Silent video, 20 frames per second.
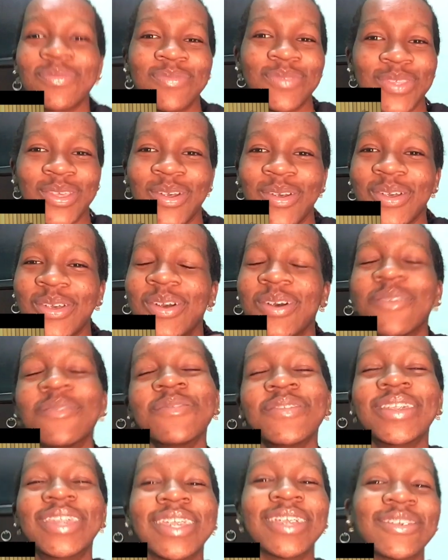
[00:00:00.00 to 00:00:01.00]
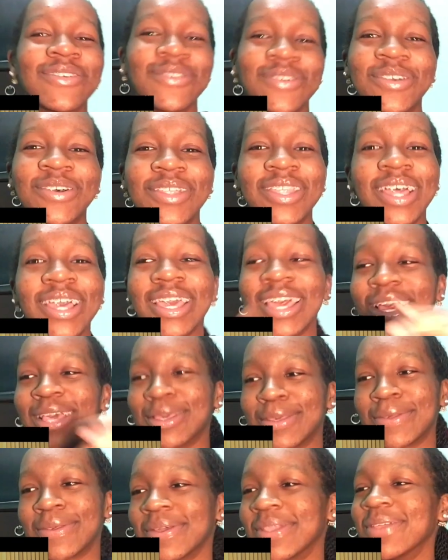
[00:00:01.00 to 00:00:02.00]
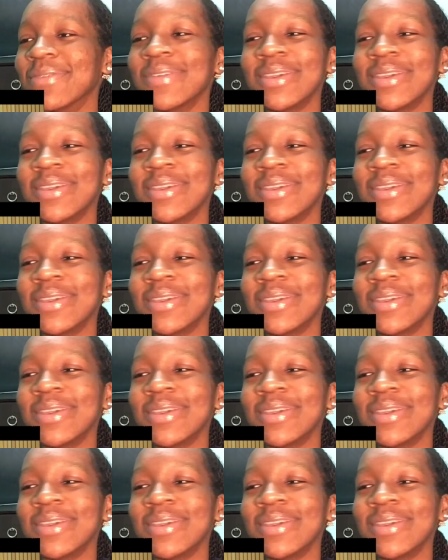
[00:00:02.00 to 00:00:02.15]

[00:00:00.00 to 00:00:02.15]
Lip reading: I'm sorry, y'all. I'm getting real, like, extra.